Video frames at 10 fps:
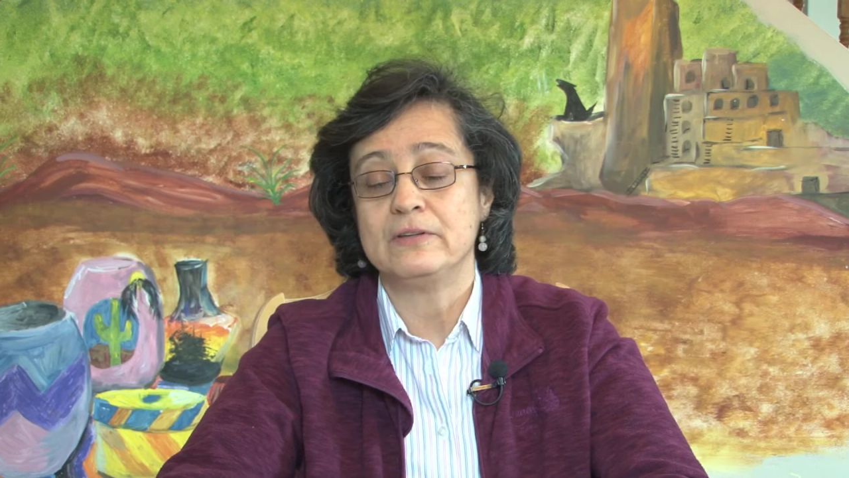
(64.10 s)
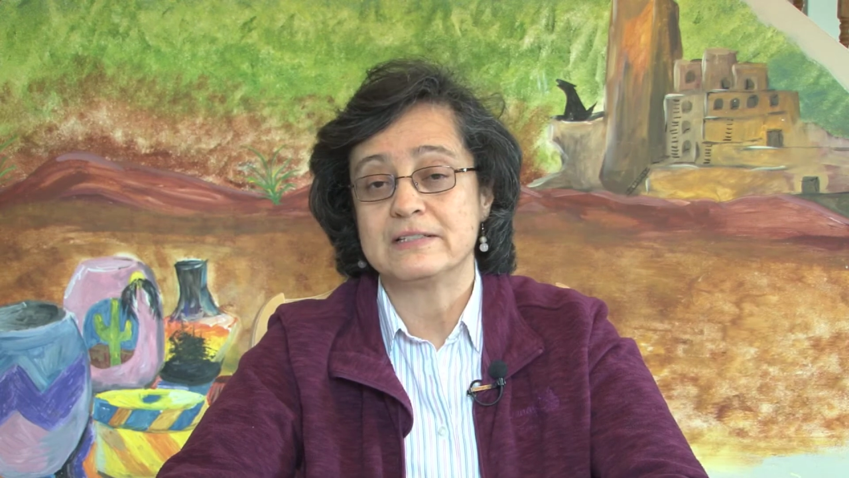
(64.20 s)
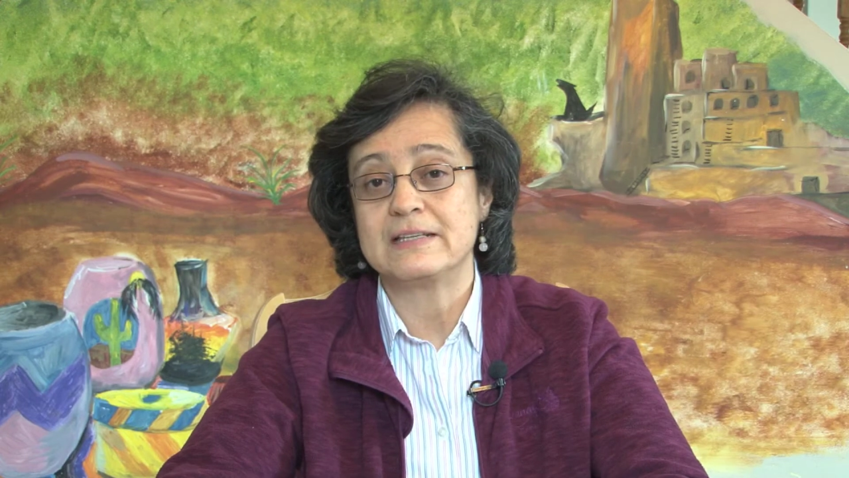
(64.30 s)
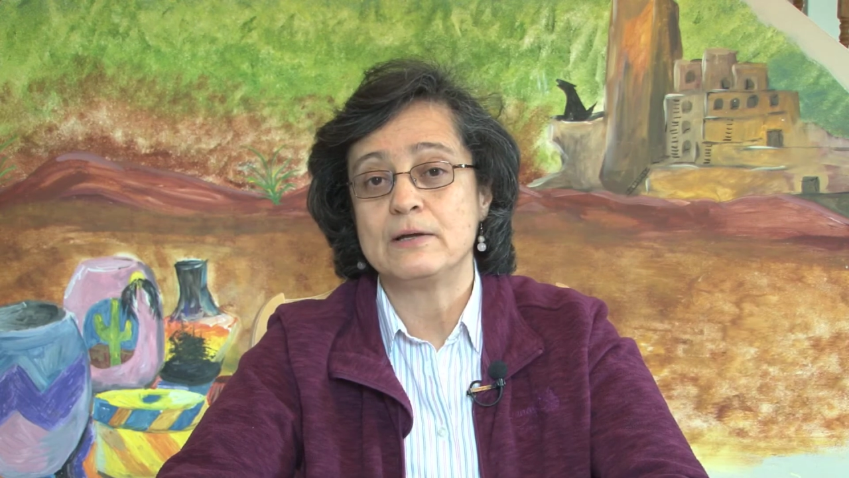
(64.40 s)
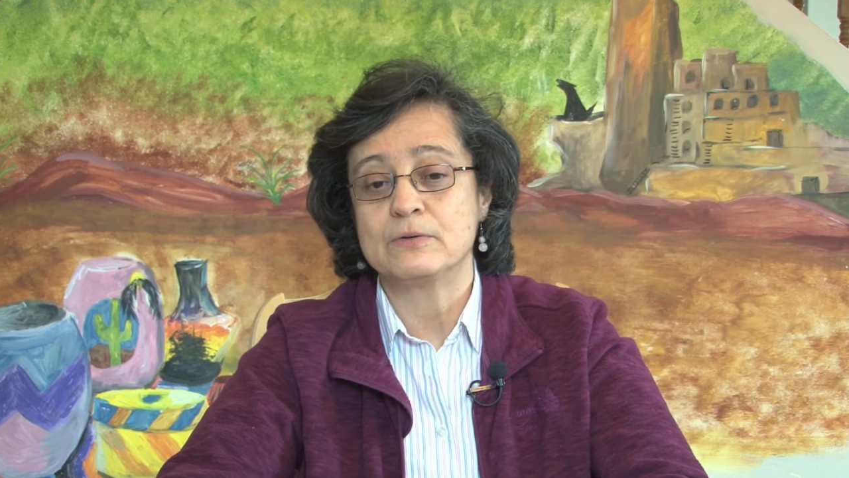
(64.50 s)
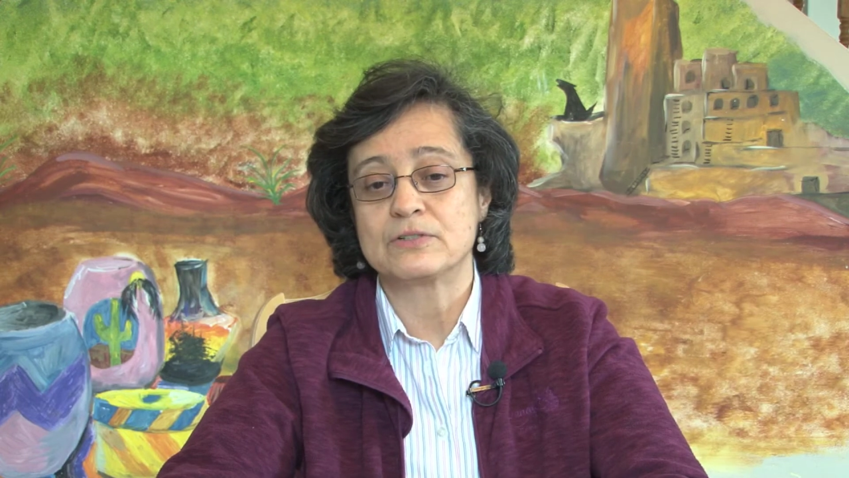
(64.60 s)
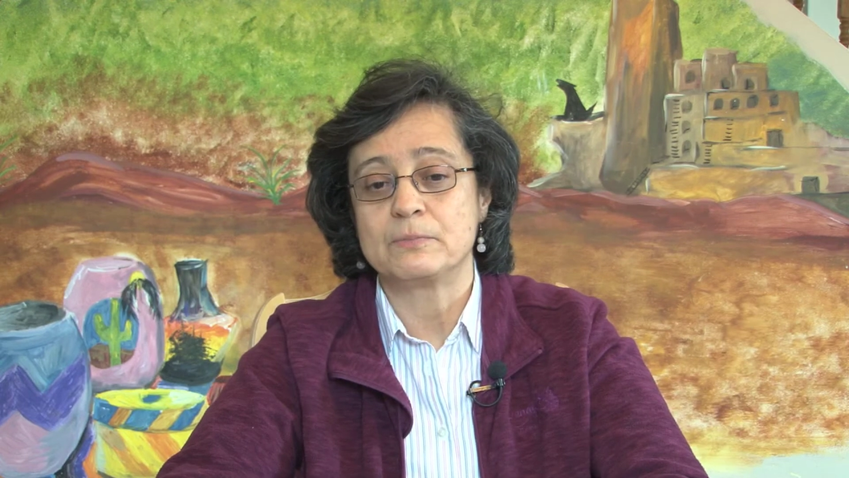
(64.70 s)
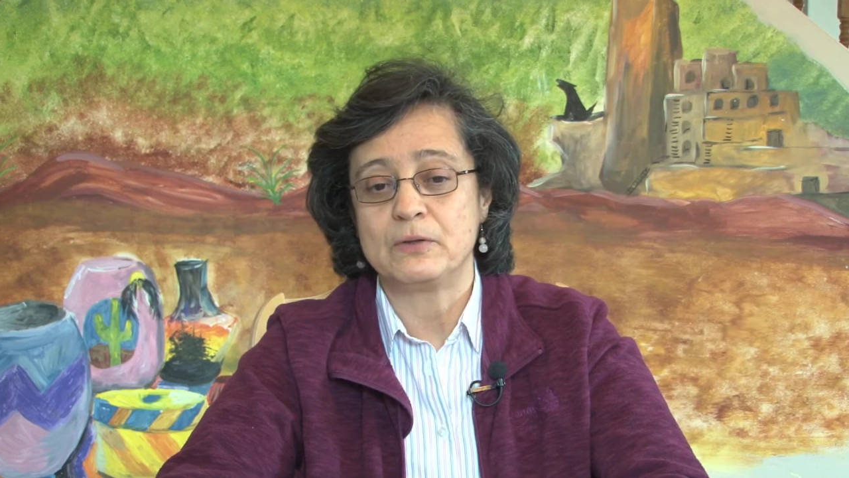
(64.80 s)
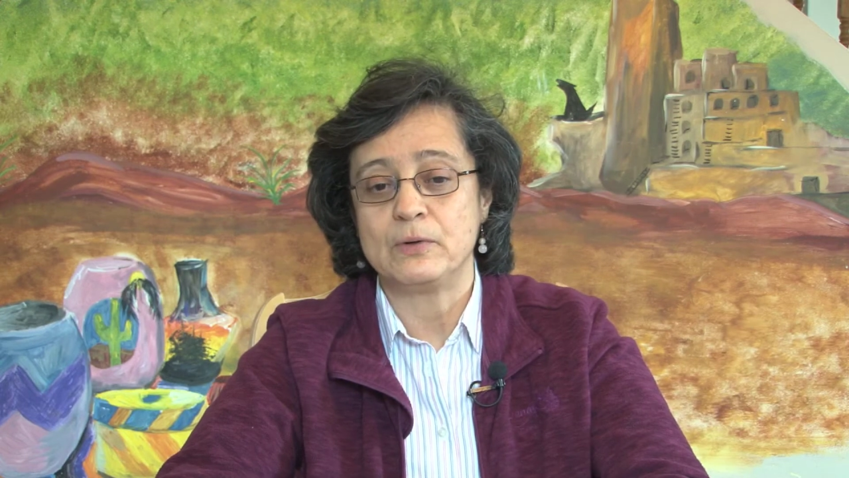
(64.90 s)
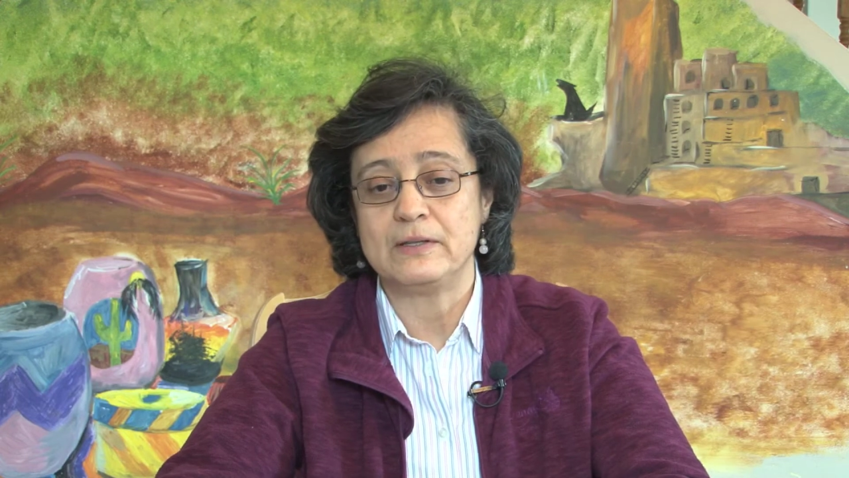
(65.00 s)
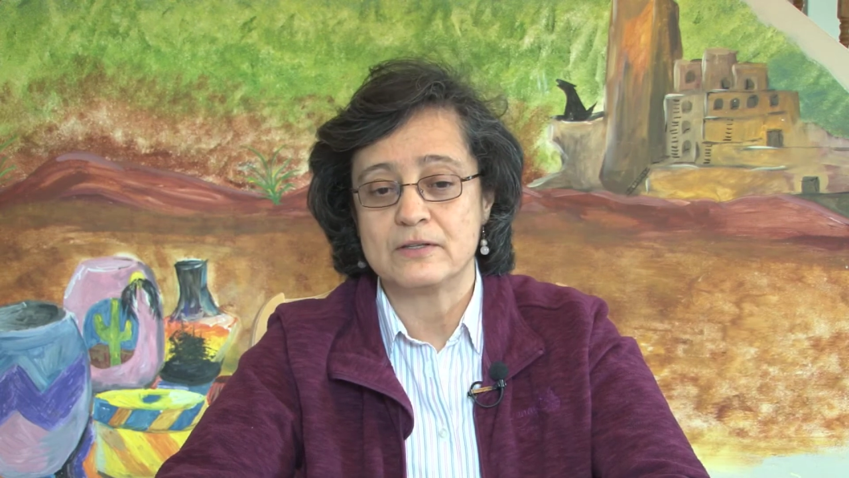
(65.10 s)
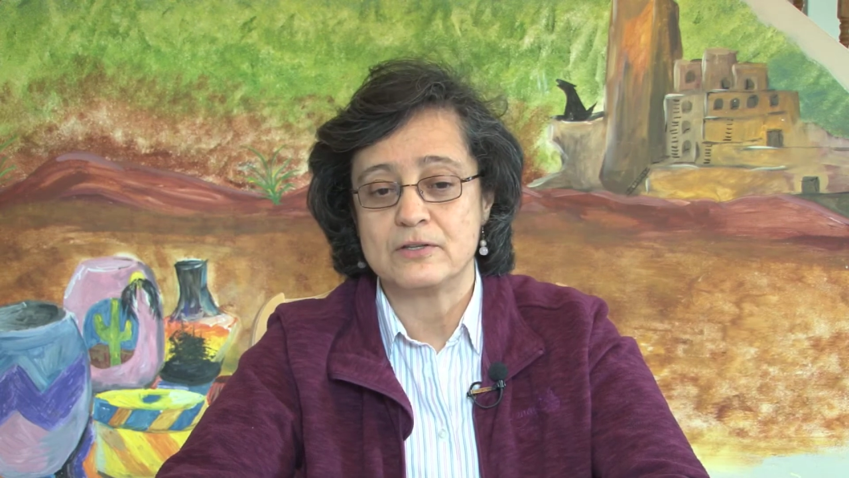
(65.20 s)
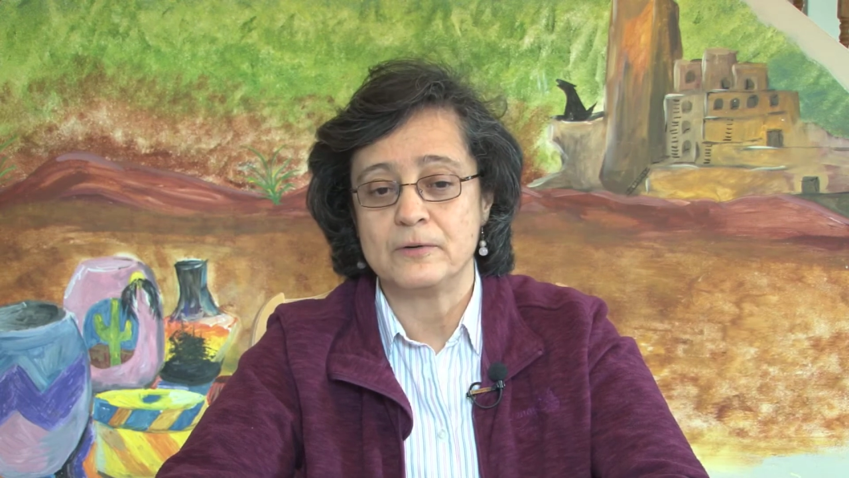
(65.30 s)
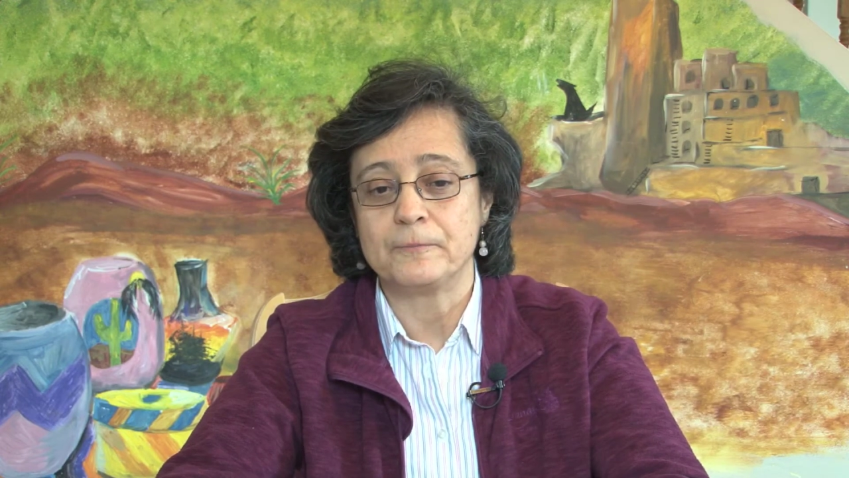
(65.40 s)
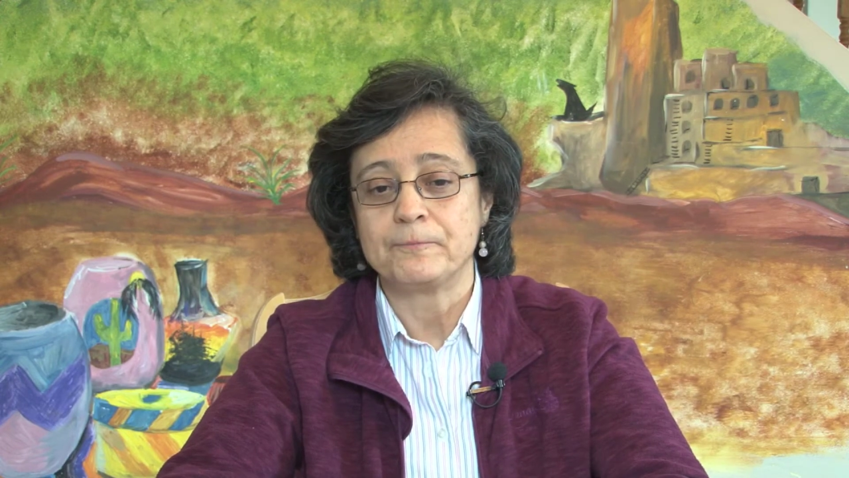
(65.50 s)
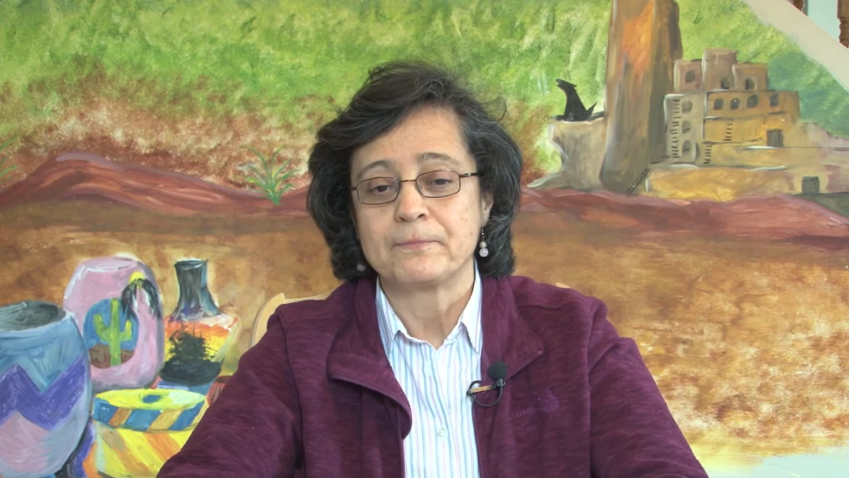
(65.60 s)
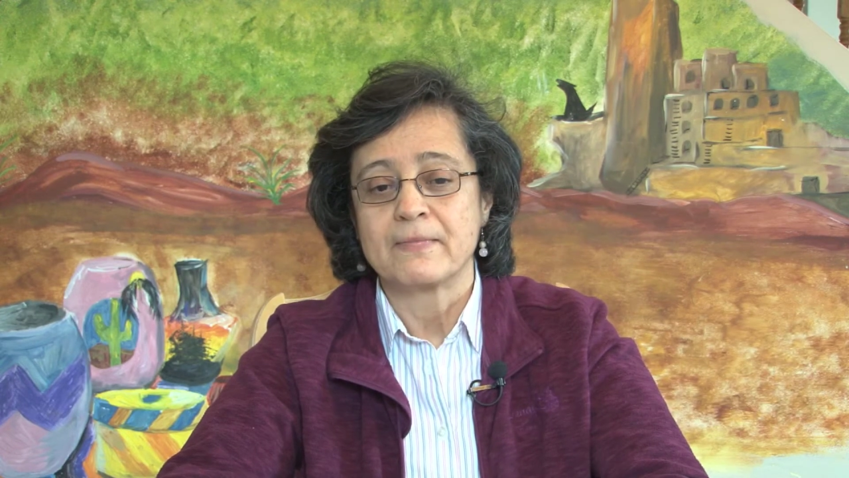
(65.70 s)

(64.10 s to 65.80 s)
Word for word: distinguish between the two.